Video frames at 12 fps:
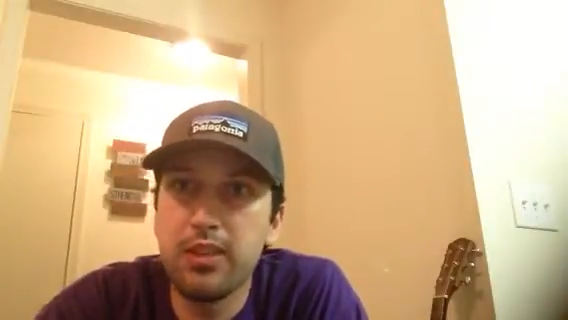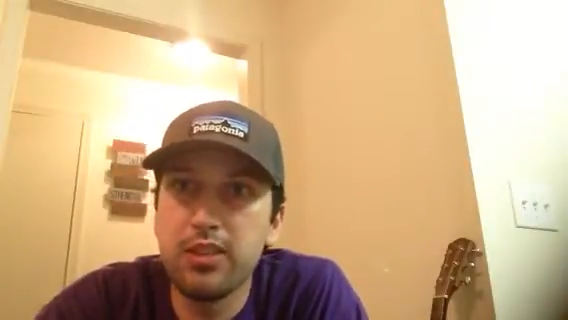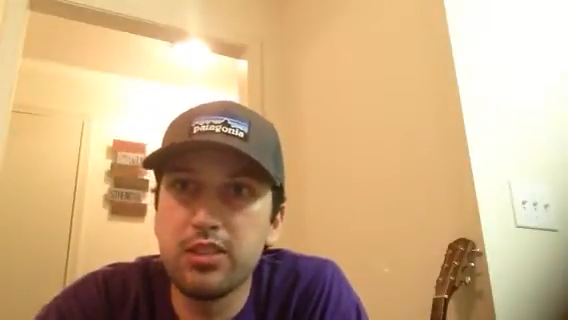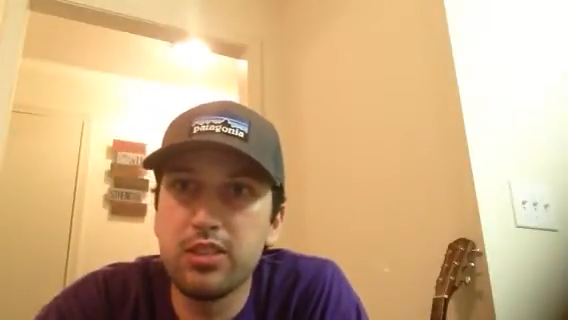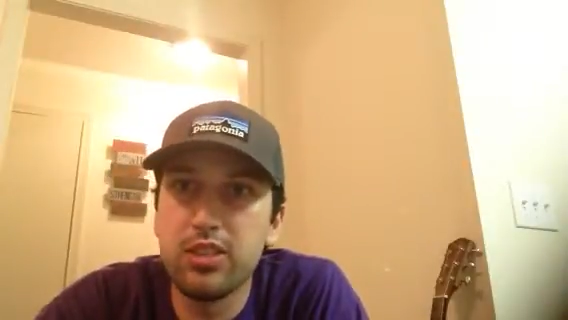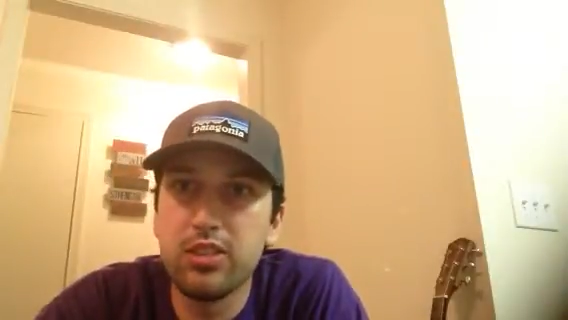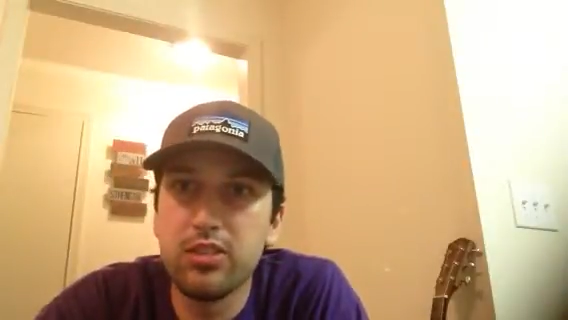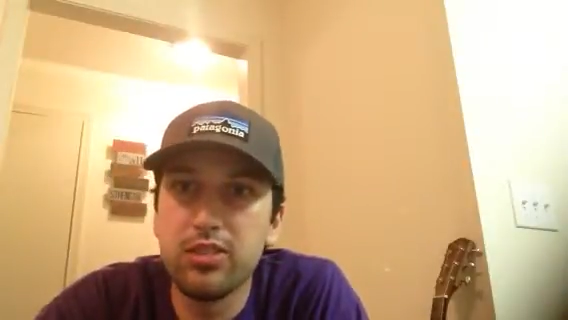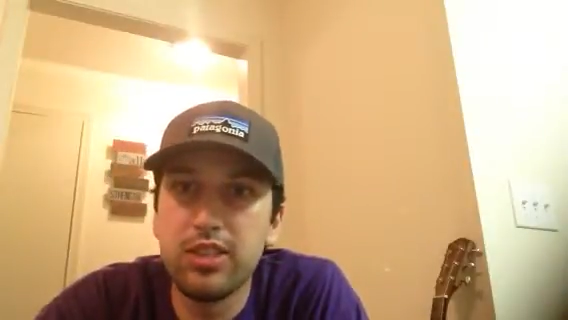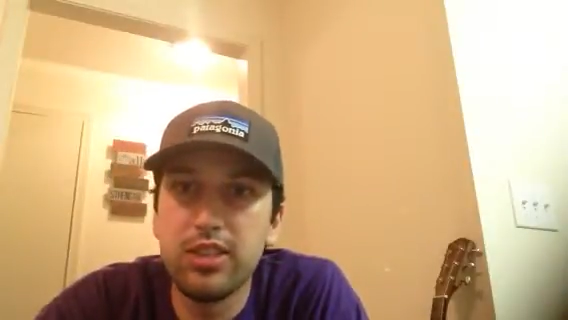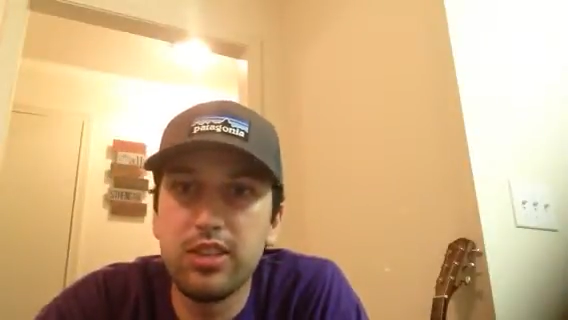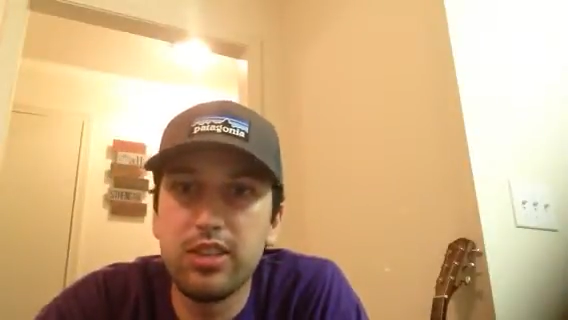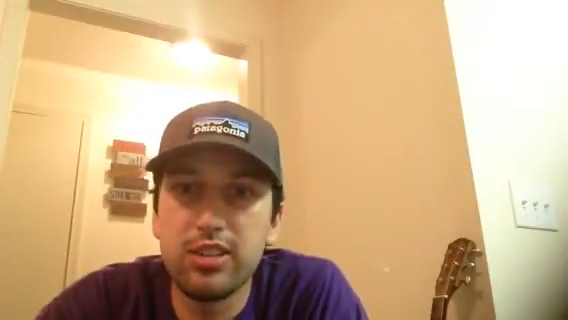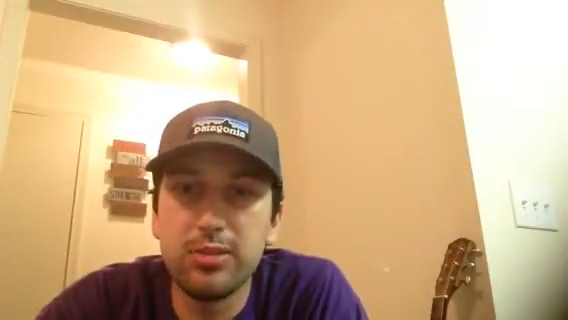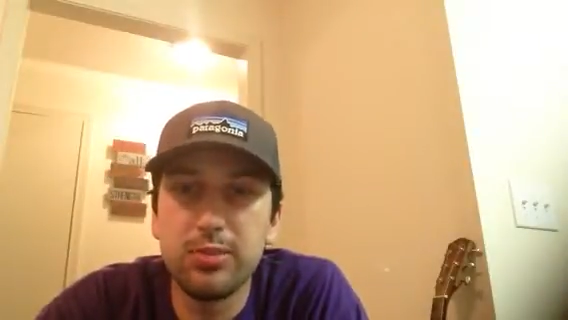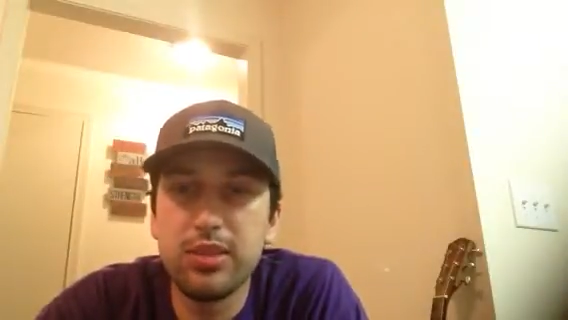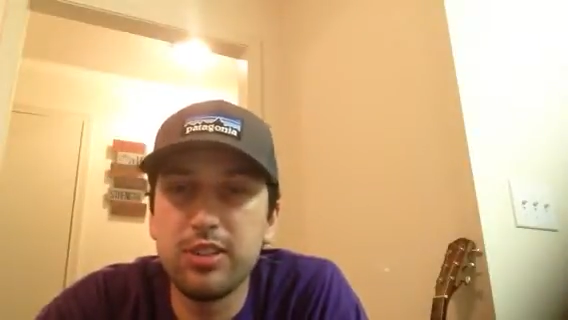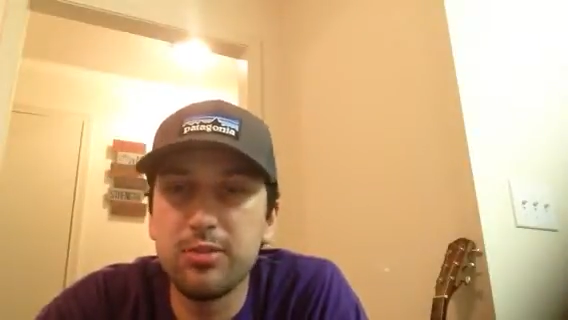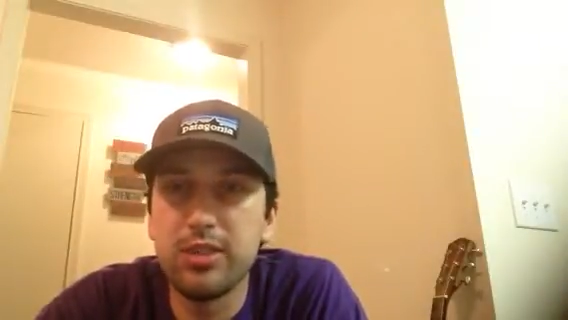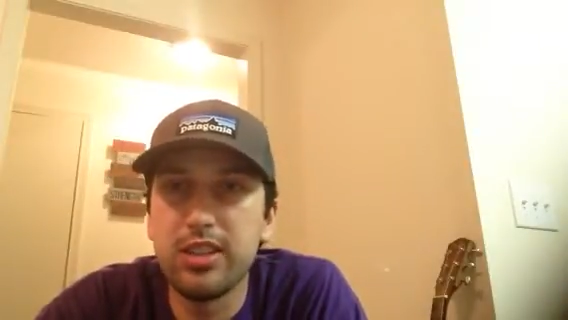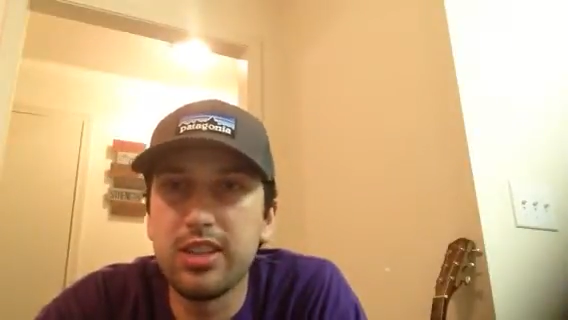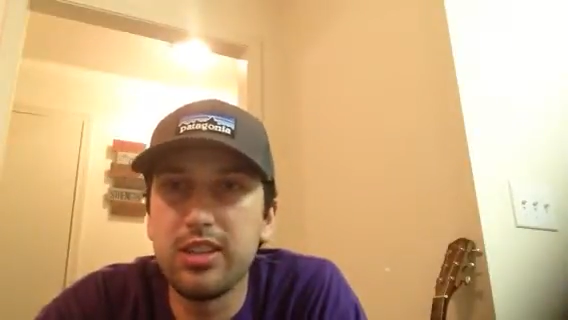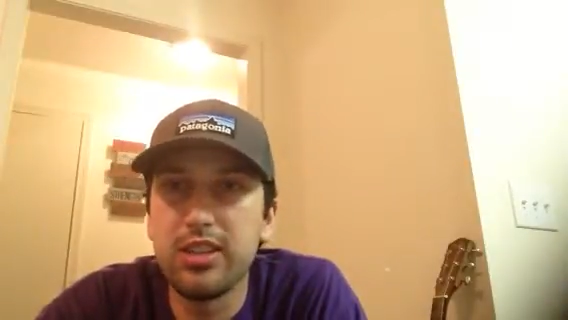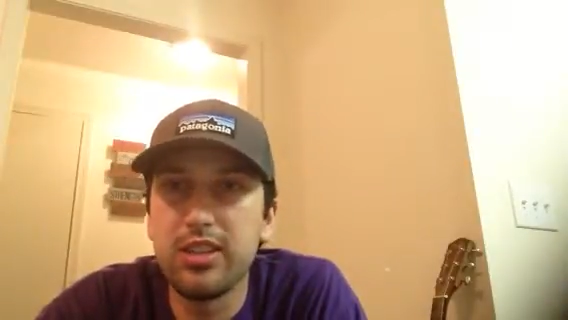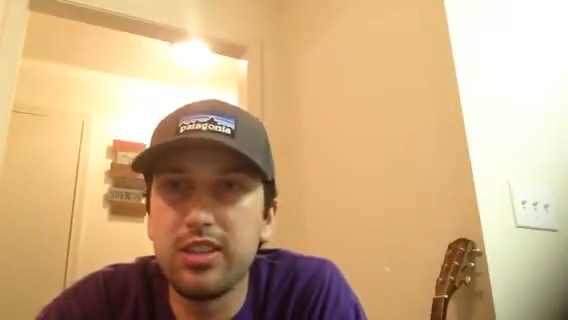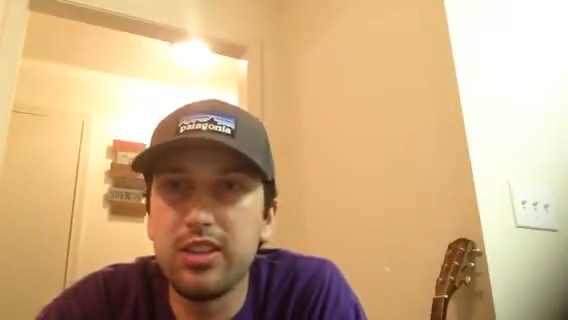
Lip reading: So during our experiment,